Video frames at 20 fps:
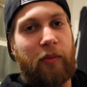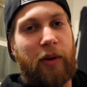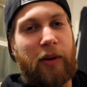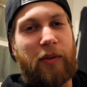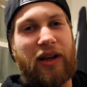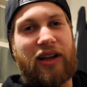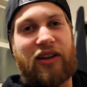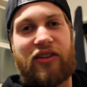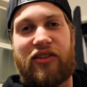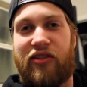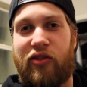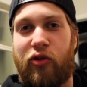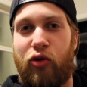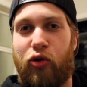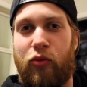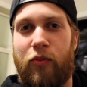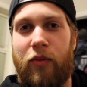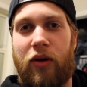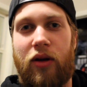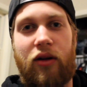maybe like a
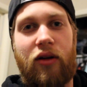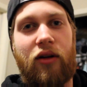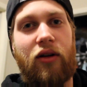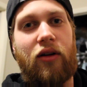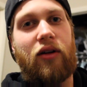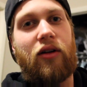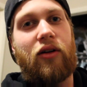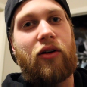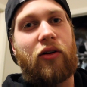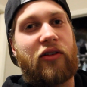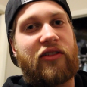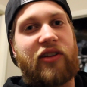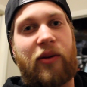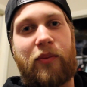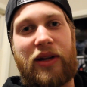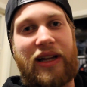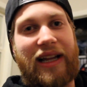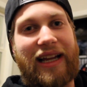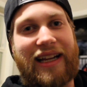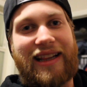Zoom or
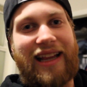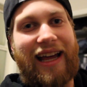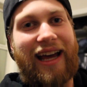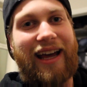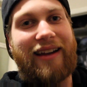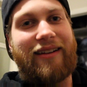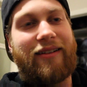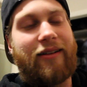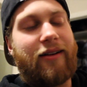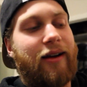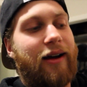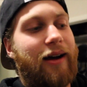something like that,